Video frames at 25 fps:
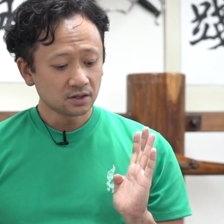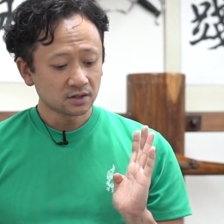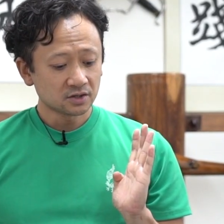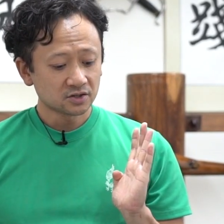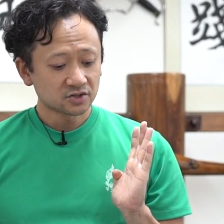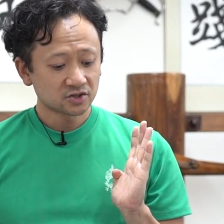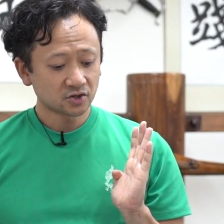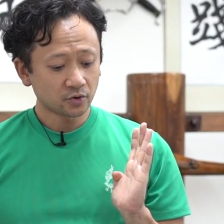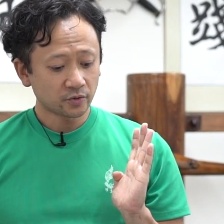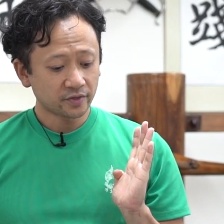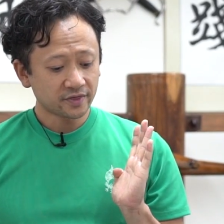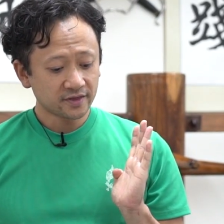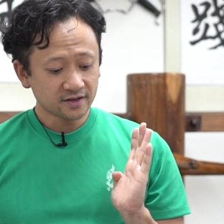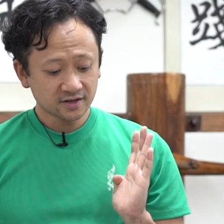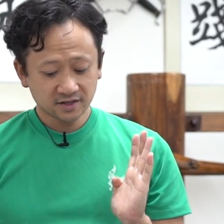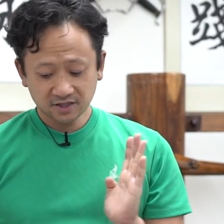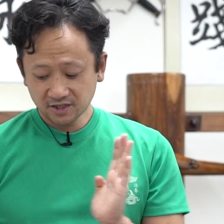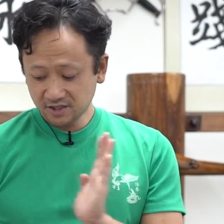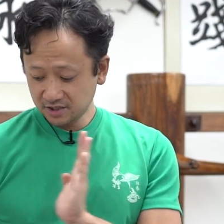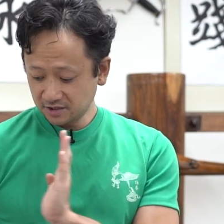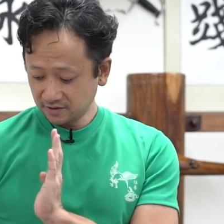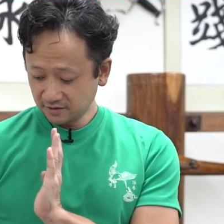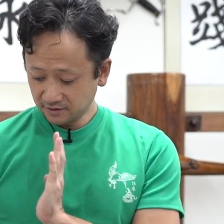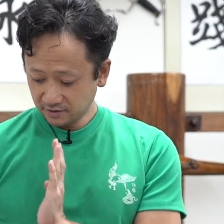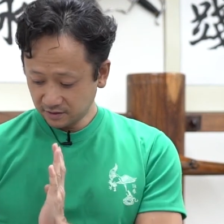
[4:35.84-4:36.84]
So
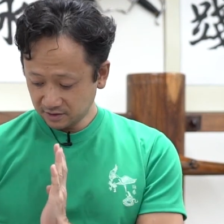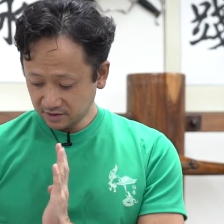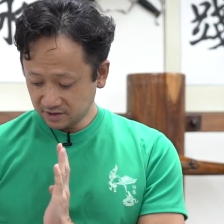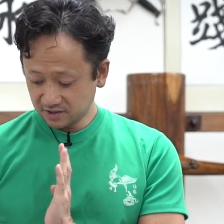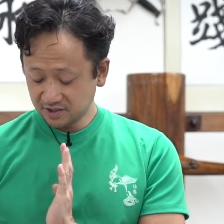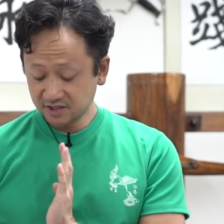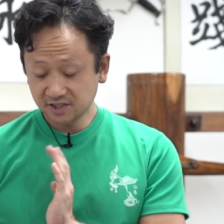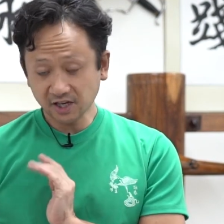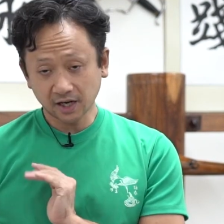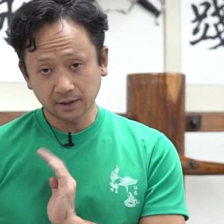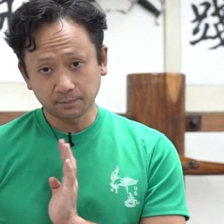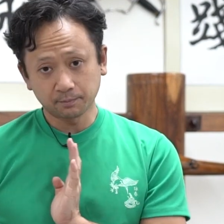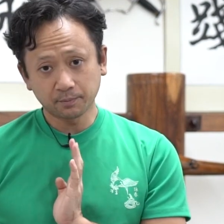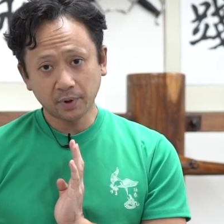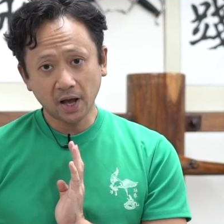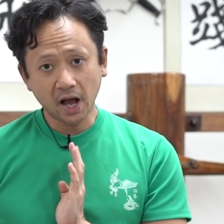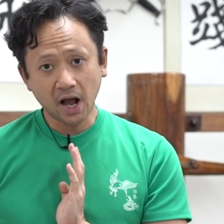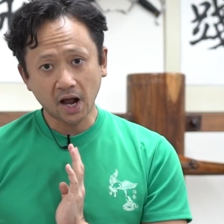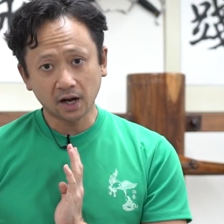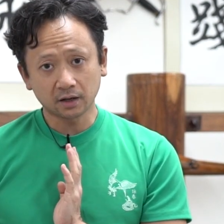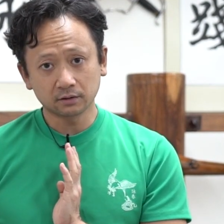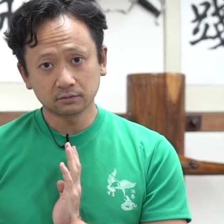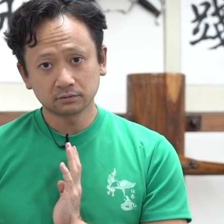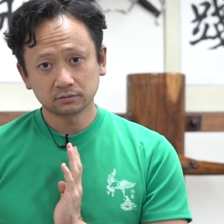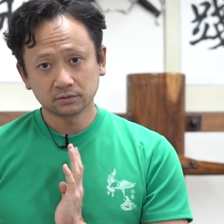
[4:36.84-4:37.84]
this zat
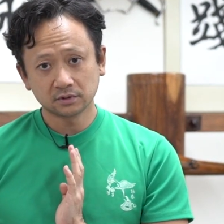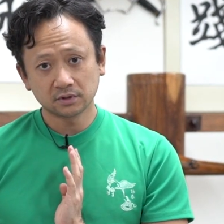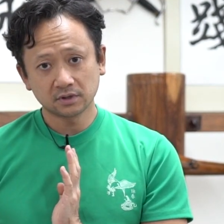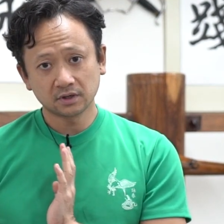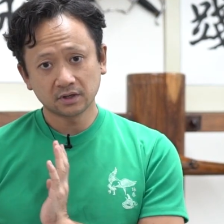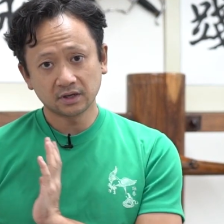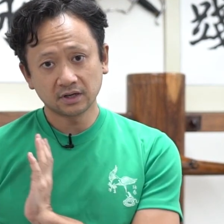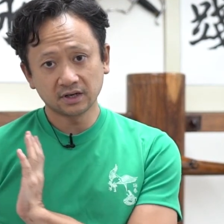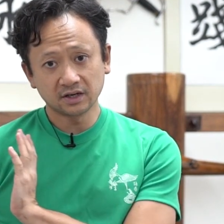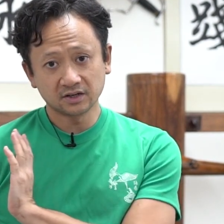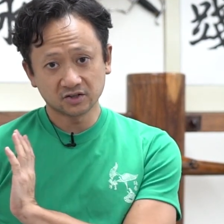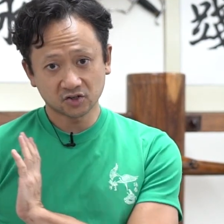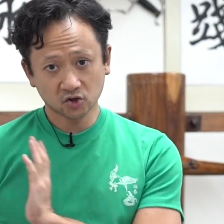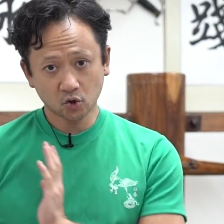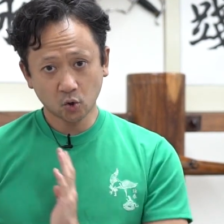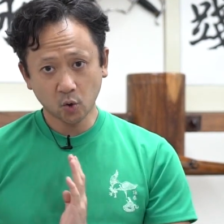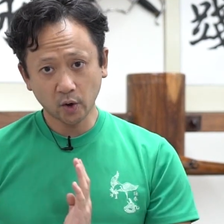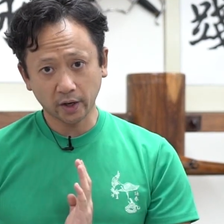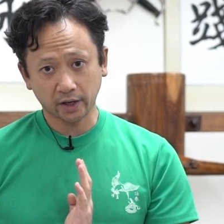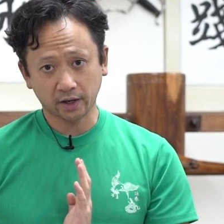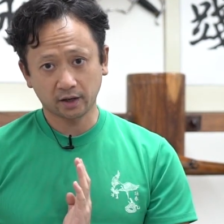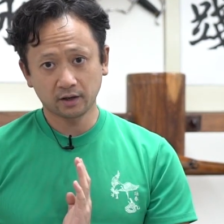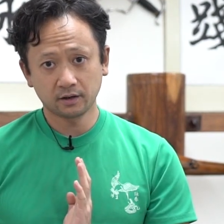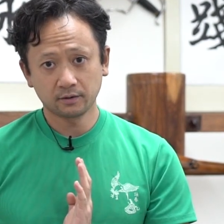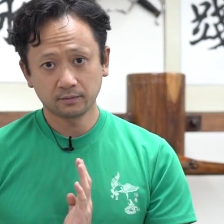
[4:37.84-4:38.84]
pak is
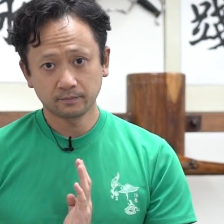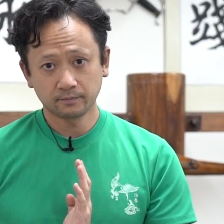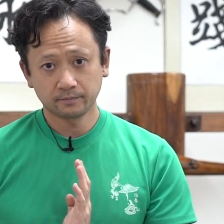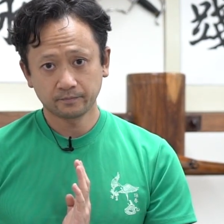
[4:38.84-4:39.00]
quick.